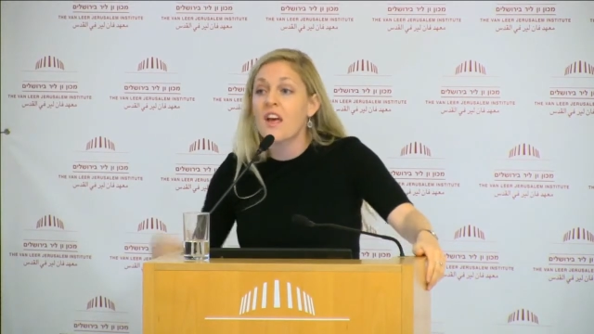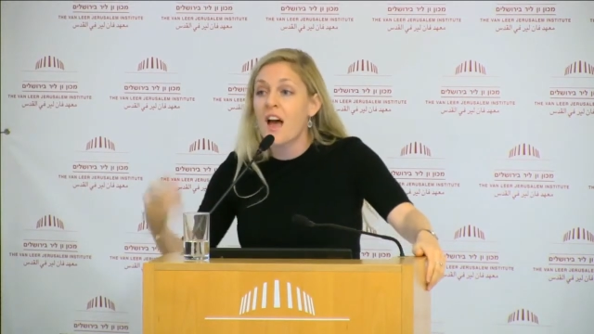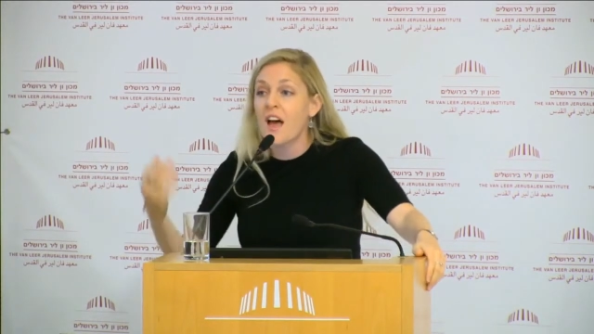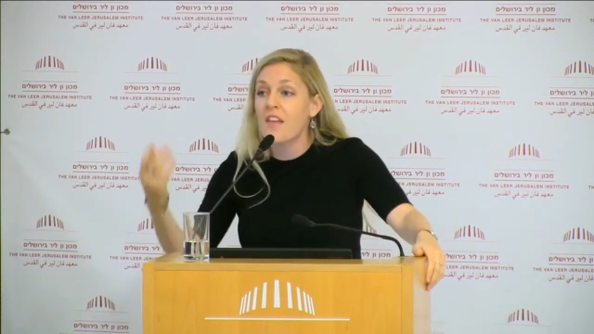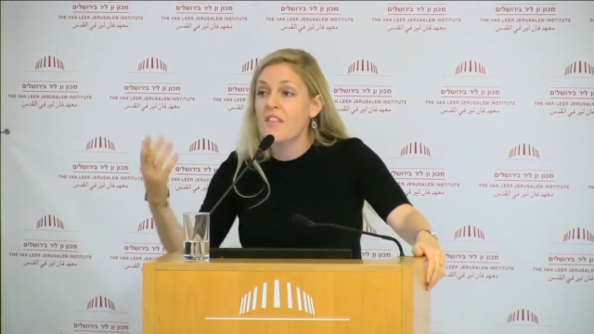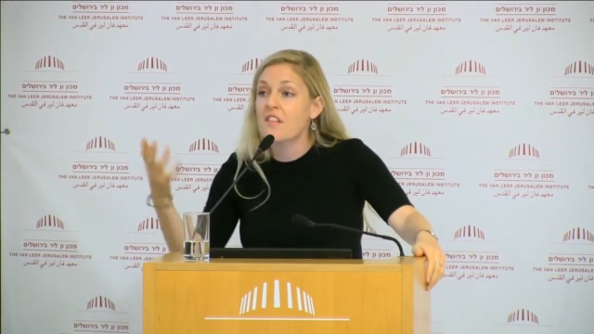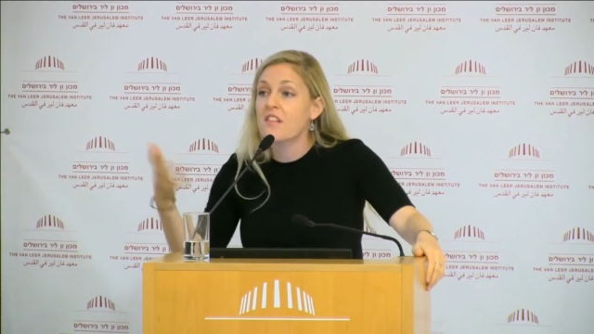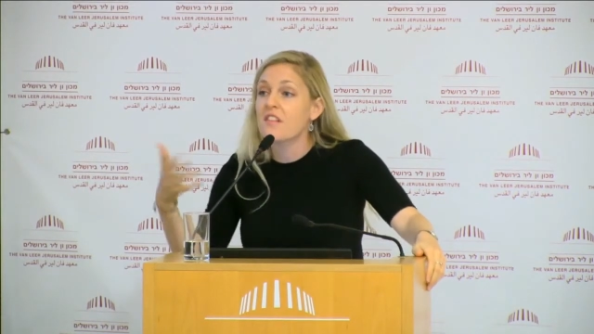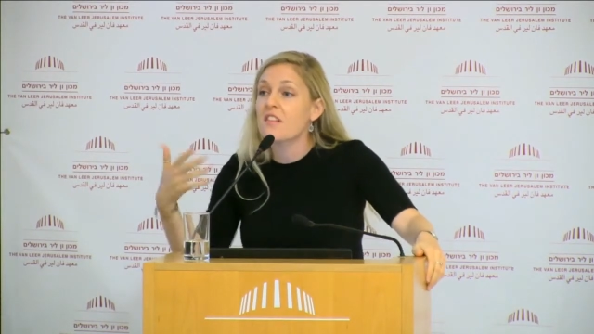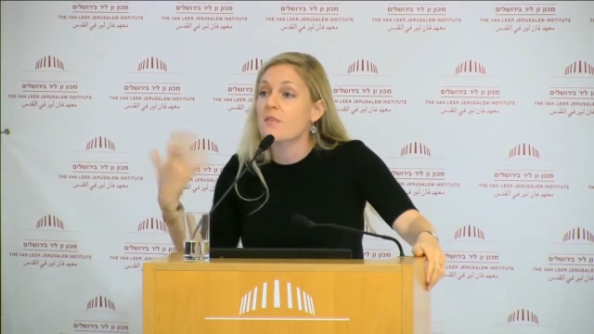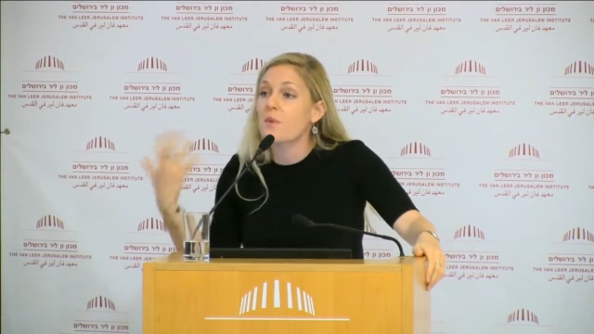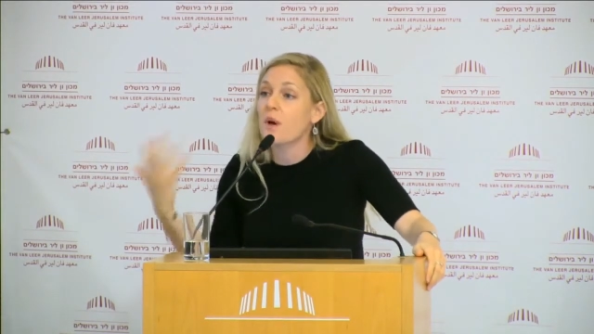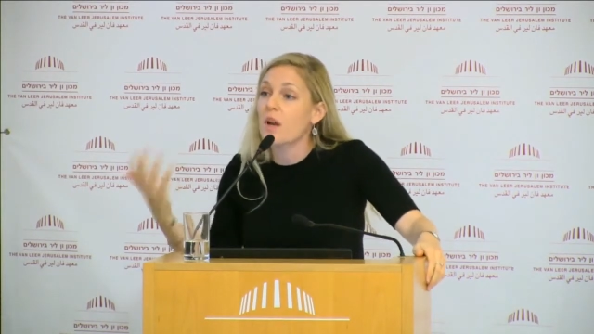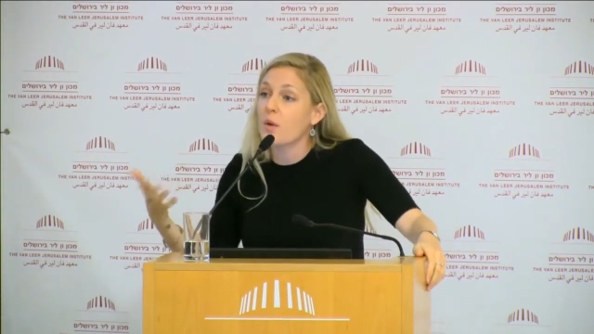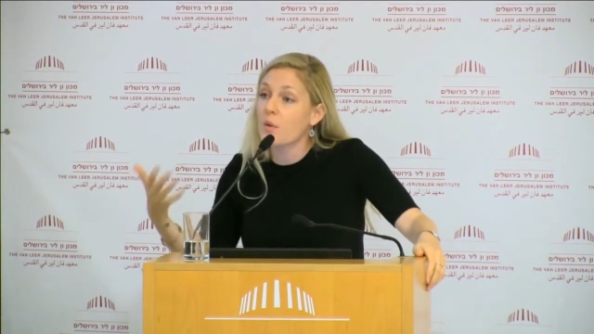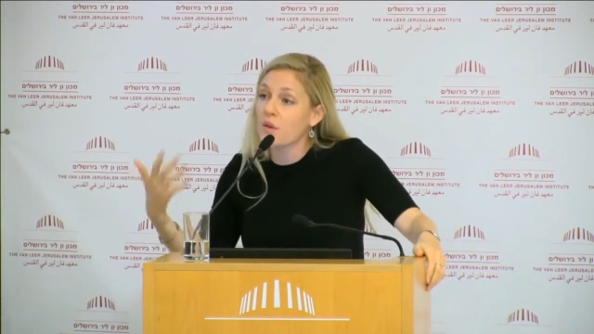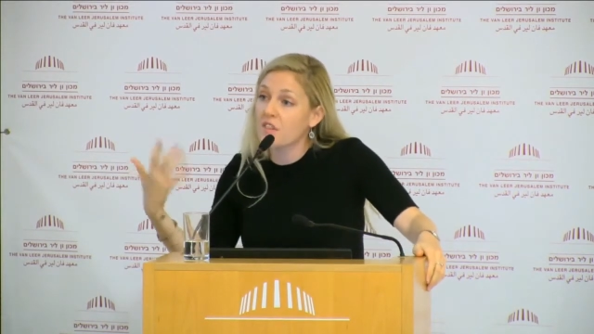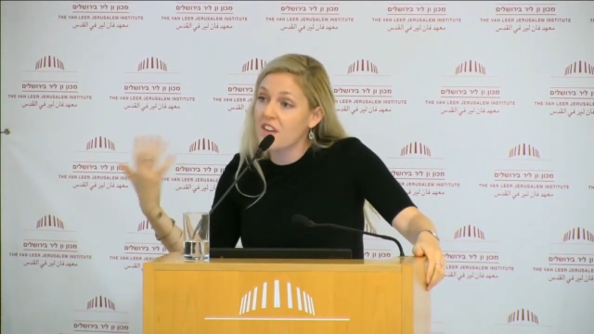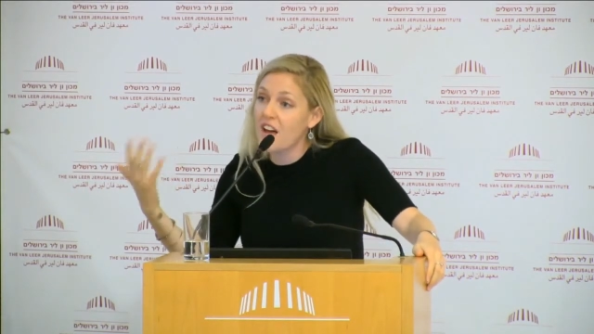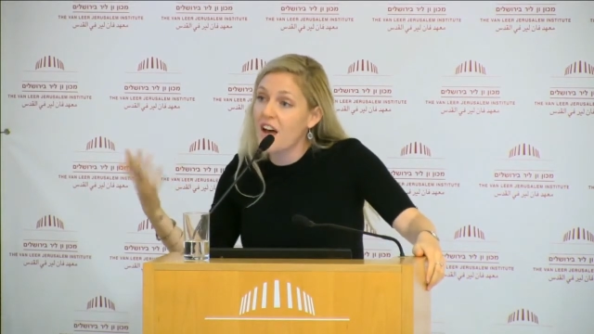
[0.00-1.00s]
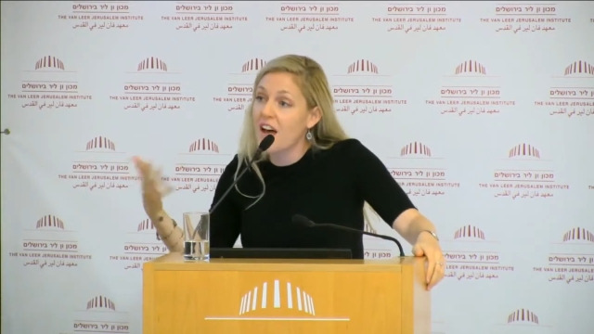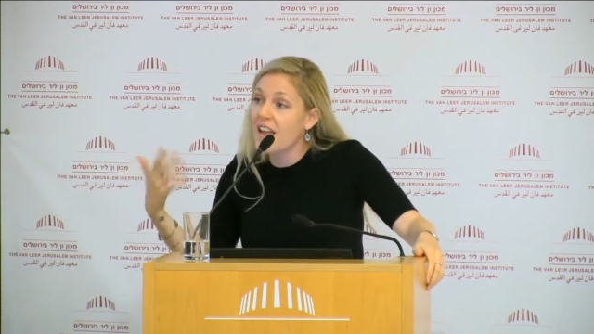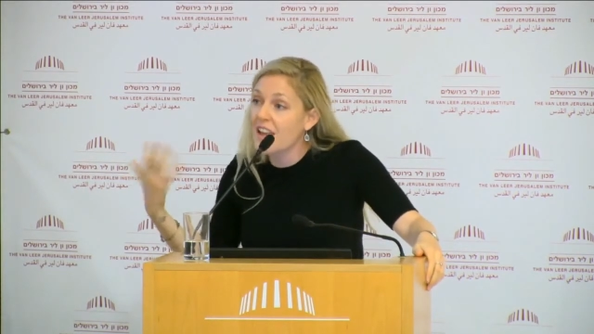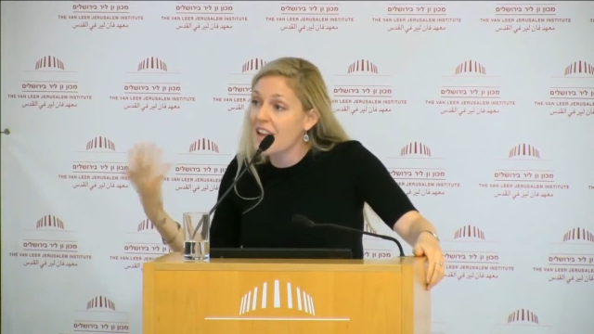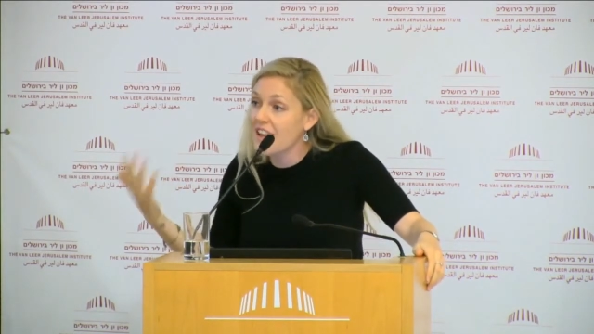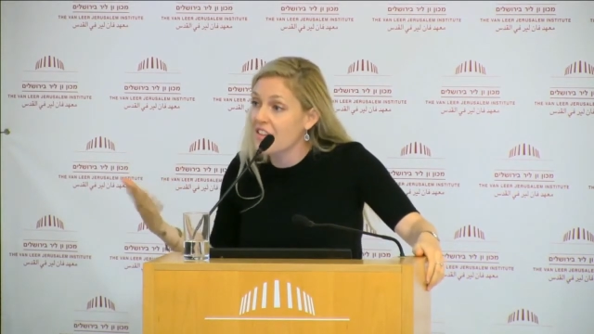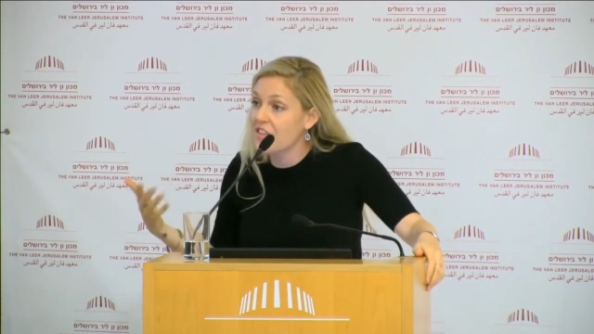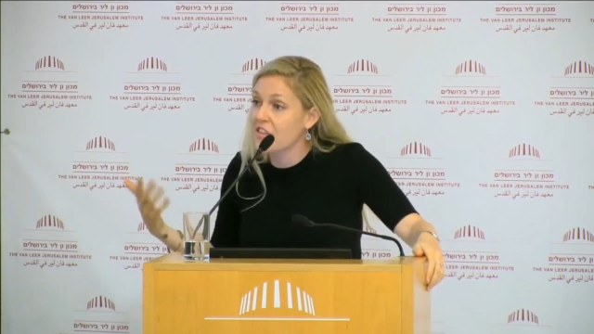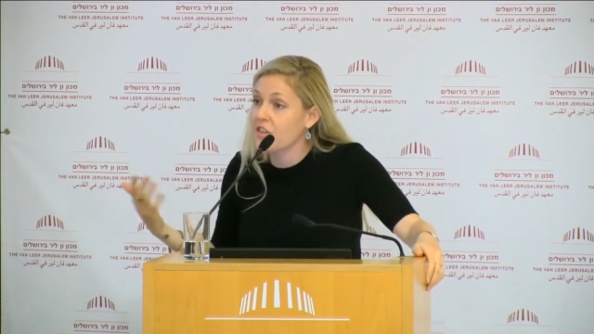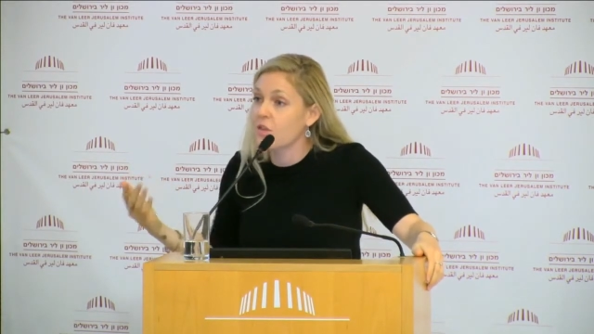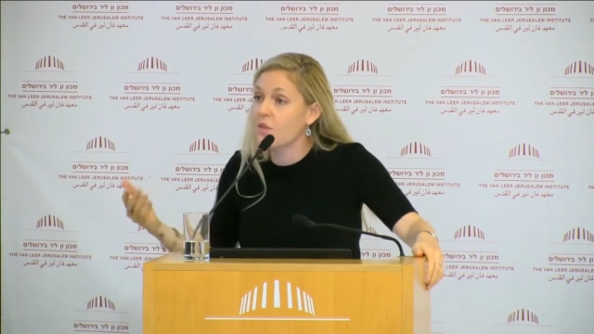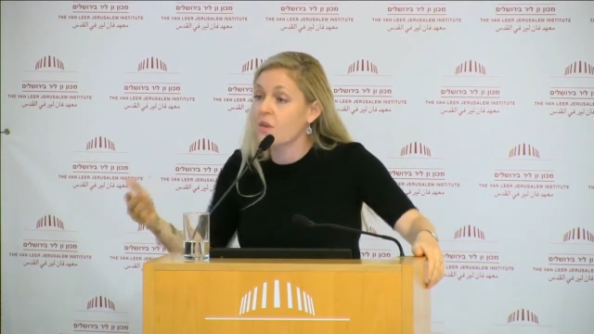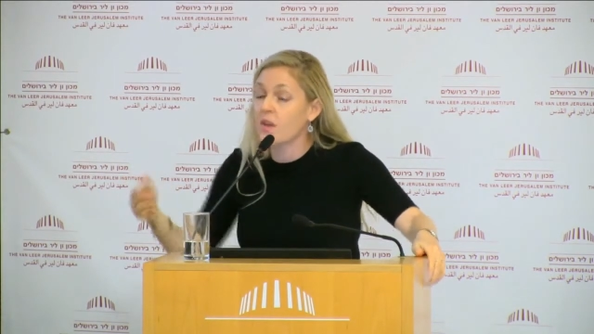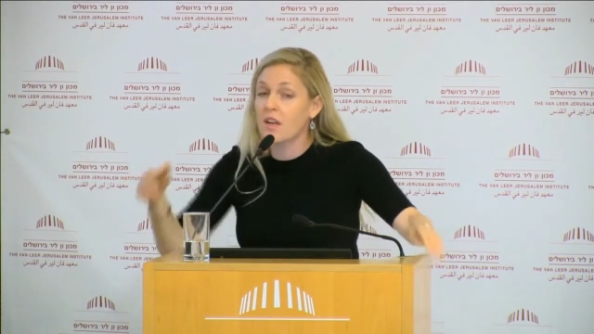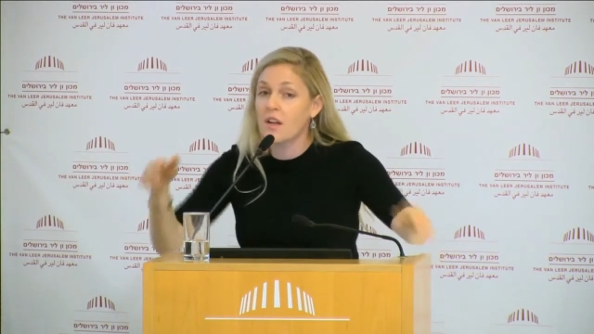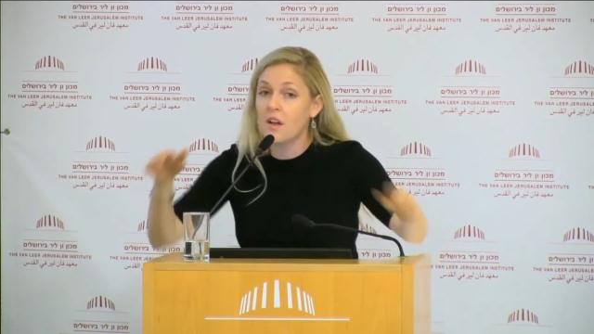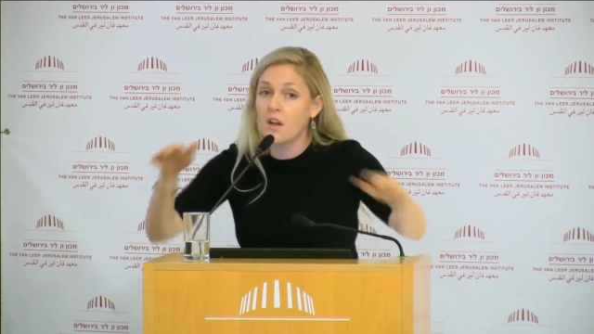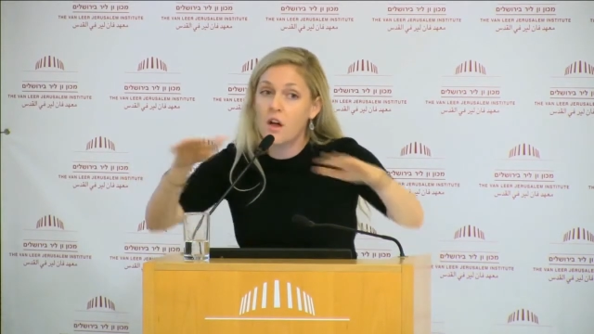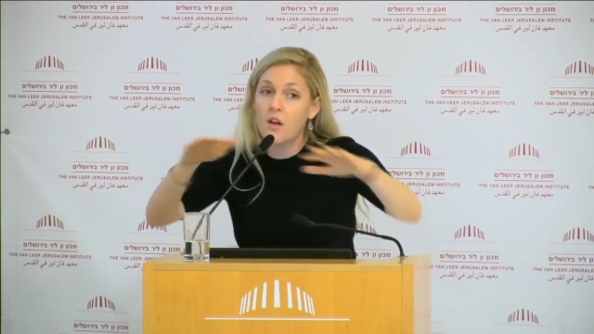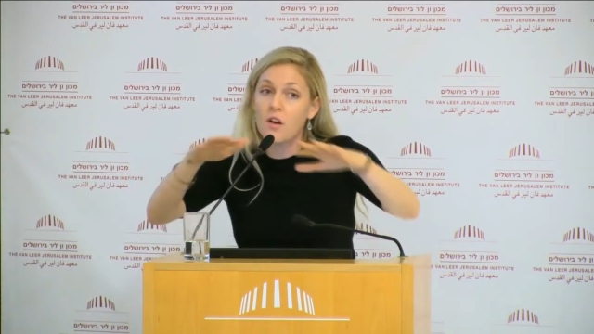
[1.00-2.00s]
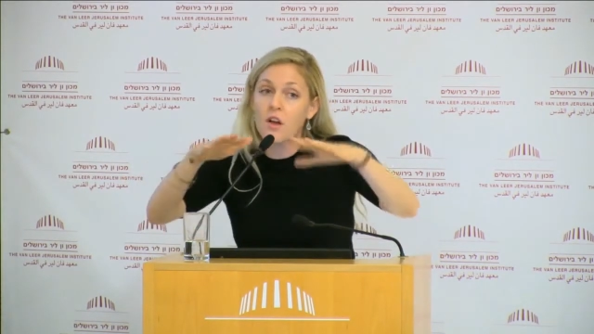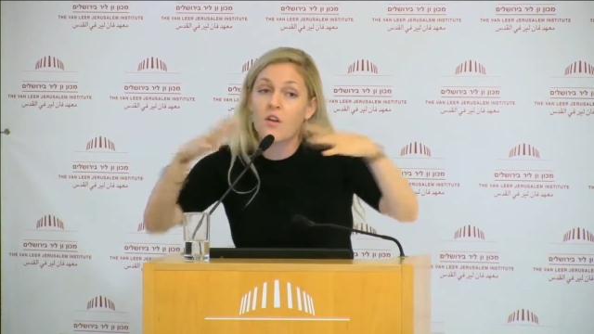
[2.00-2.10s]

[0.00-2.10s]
And this is what I want to highlight to you in, uh,